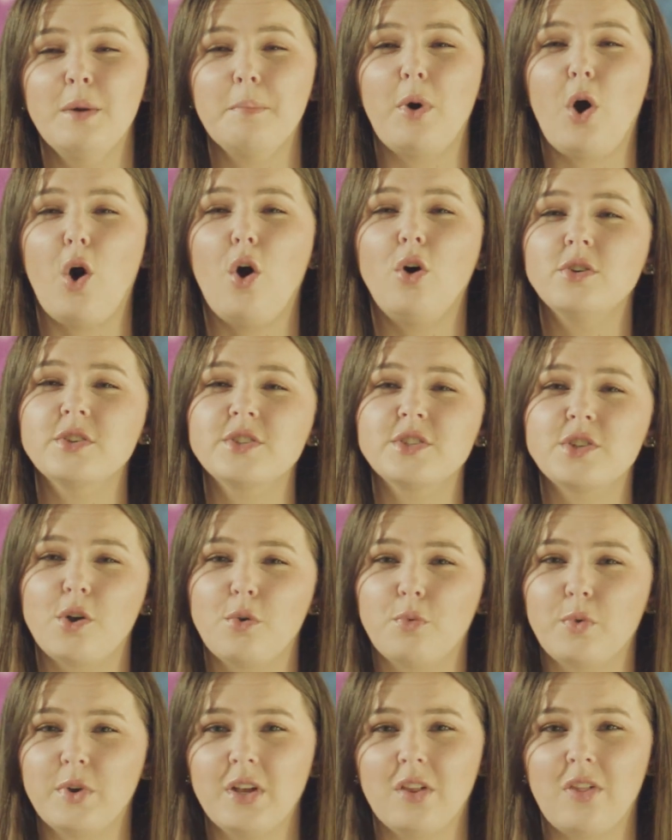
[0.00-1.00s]
but
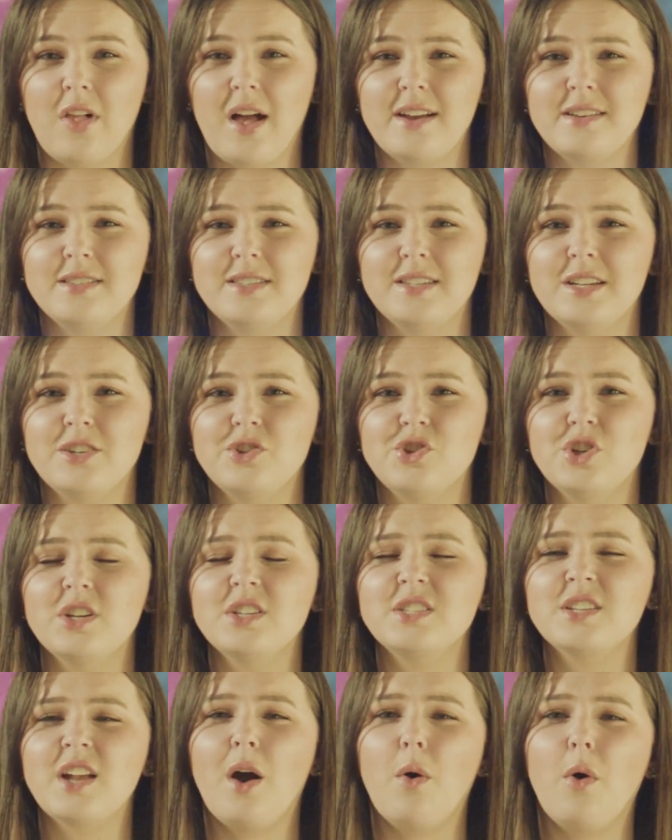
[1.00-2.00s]
also realizing
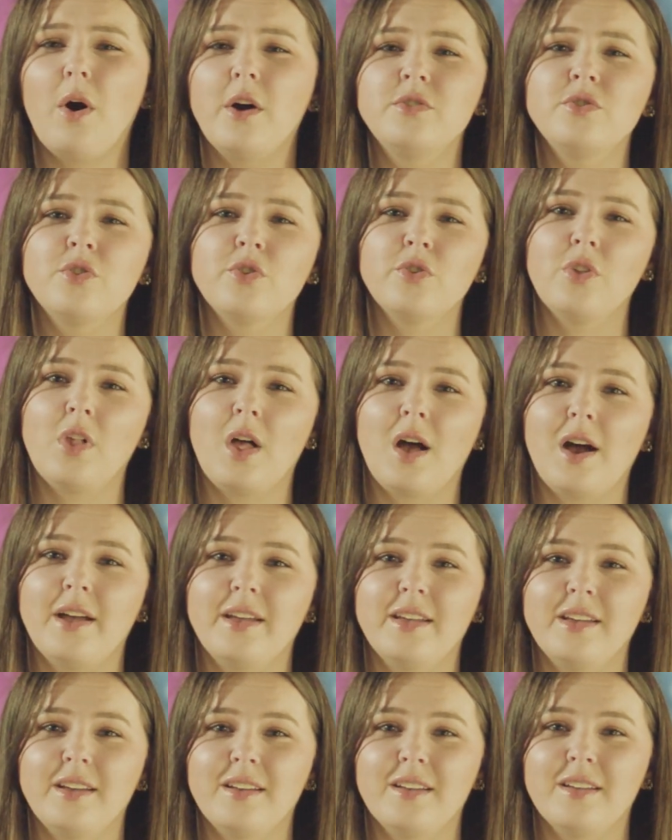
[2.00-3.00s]
just how
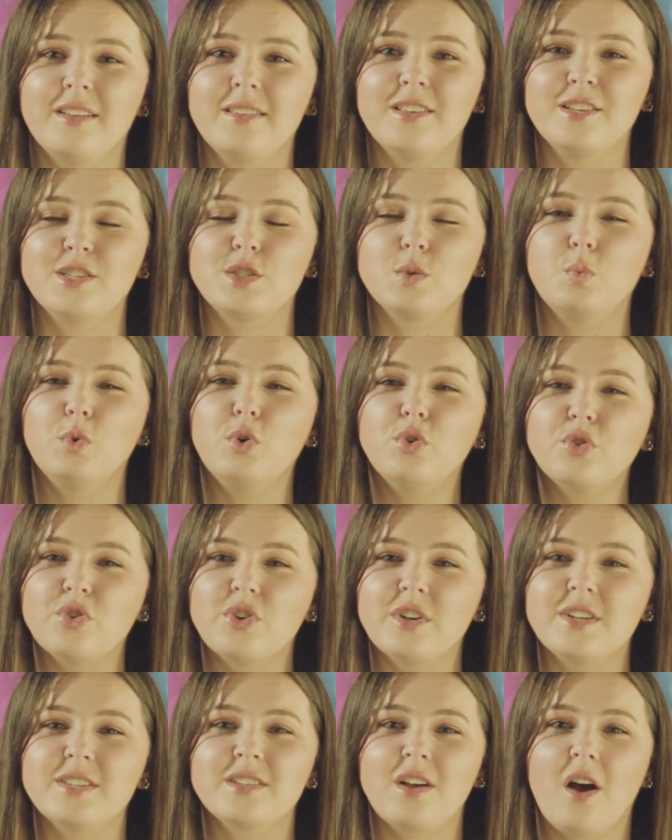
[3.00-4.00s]
underlying this
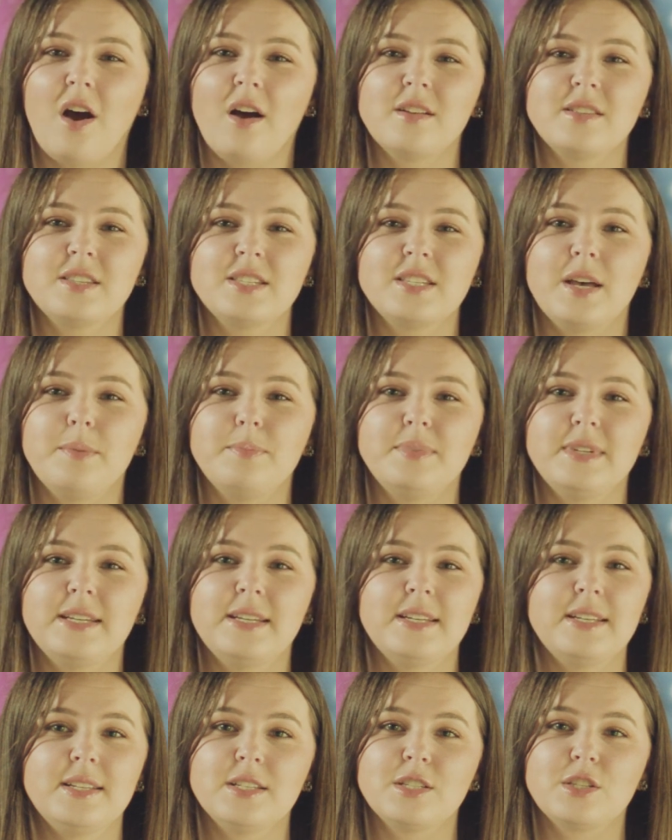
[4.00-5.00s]
wilderness concept
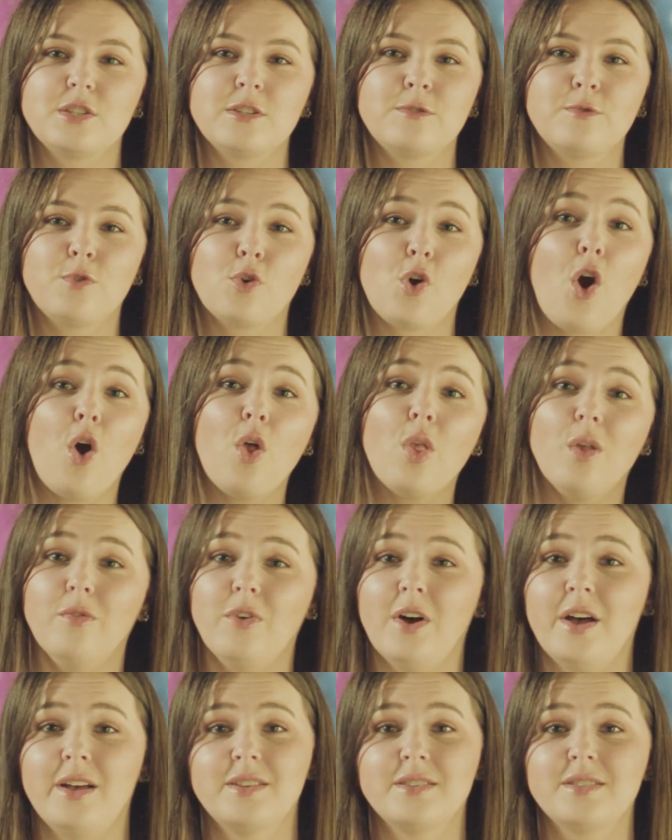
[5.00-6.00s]
is for all
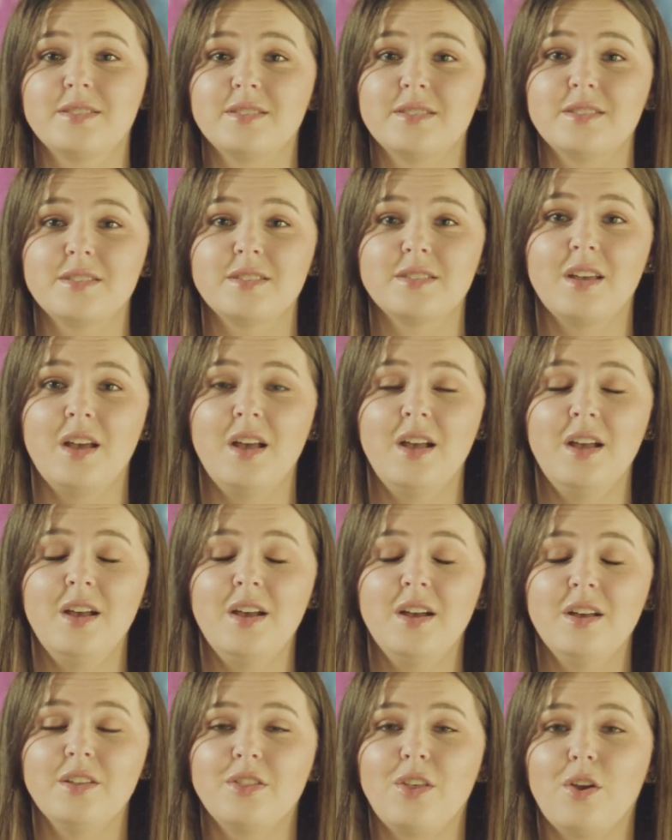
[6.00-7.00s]
of us.
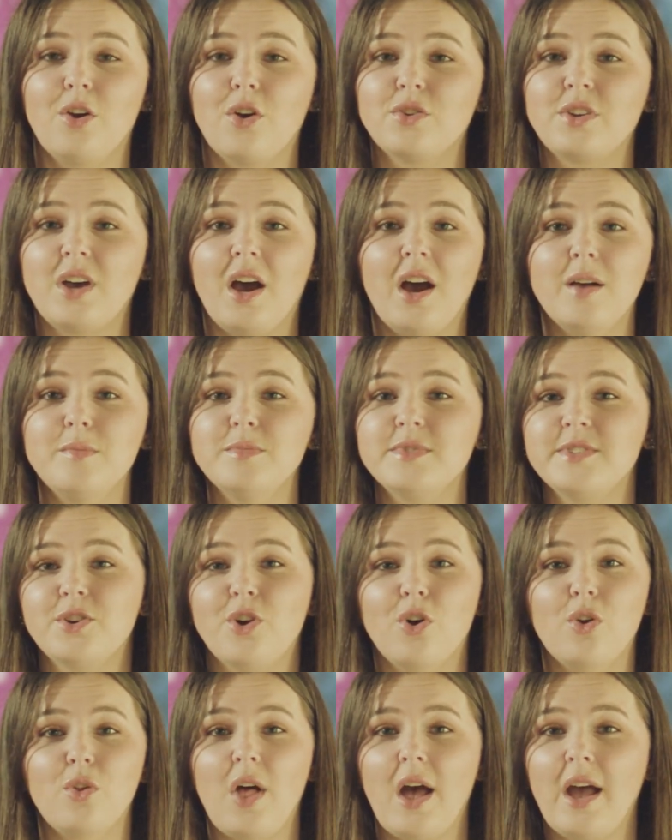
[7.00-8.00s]
There are times in
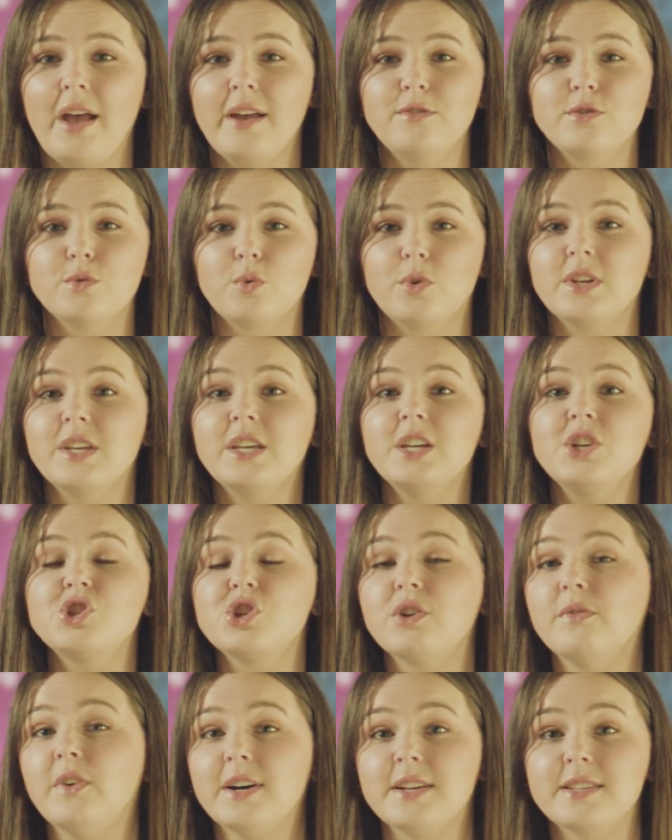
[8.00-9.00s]
our lives where
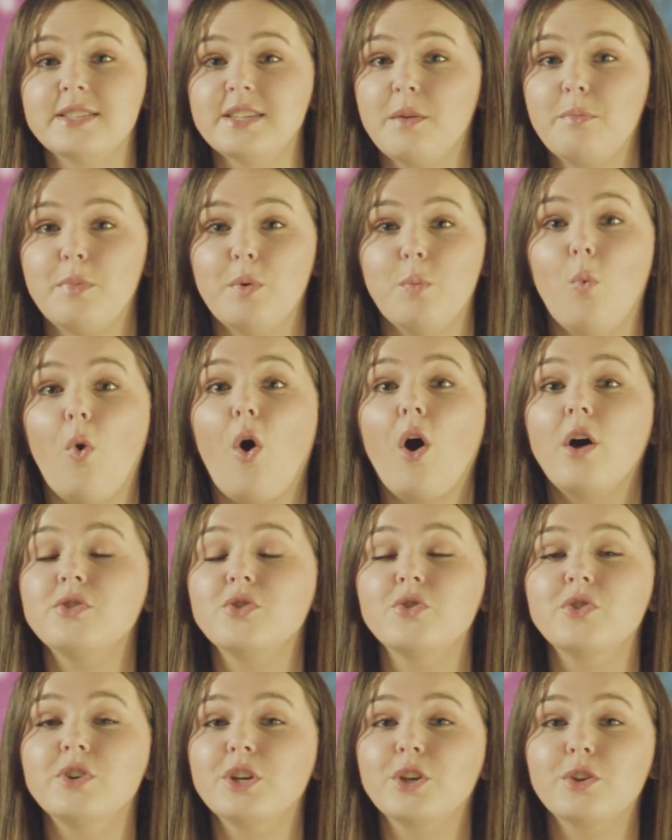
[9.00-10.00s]
each of us have been
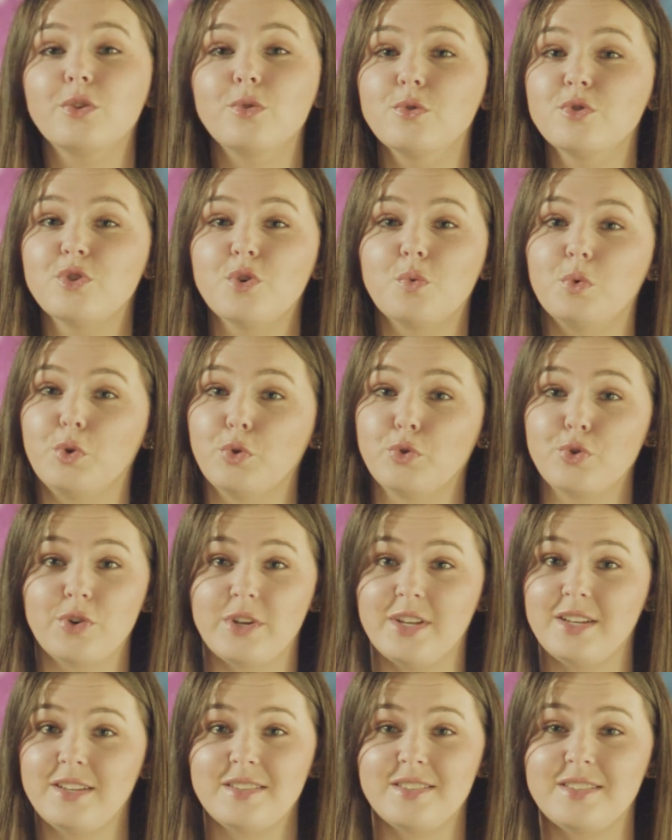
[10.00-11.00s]
wandering through the
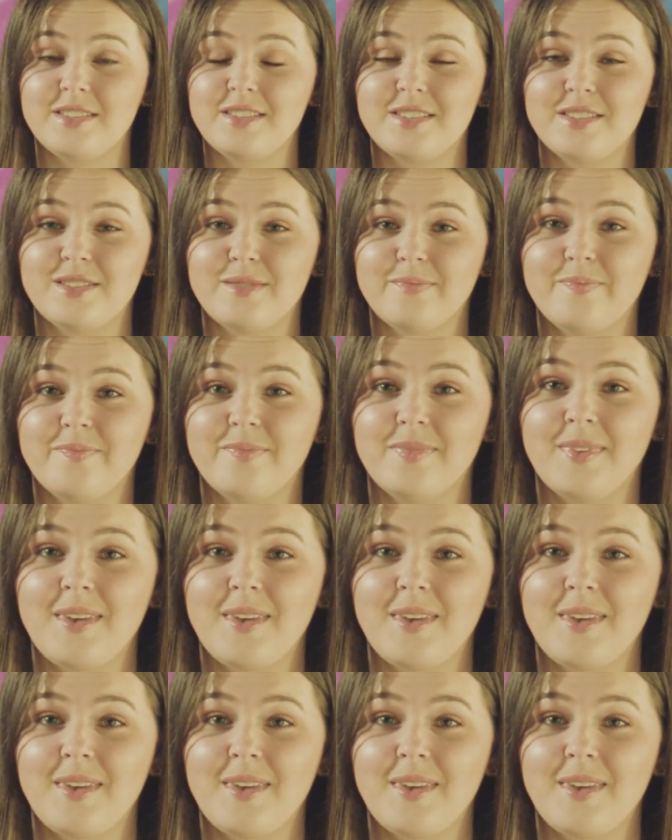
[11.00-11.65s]
wilderness,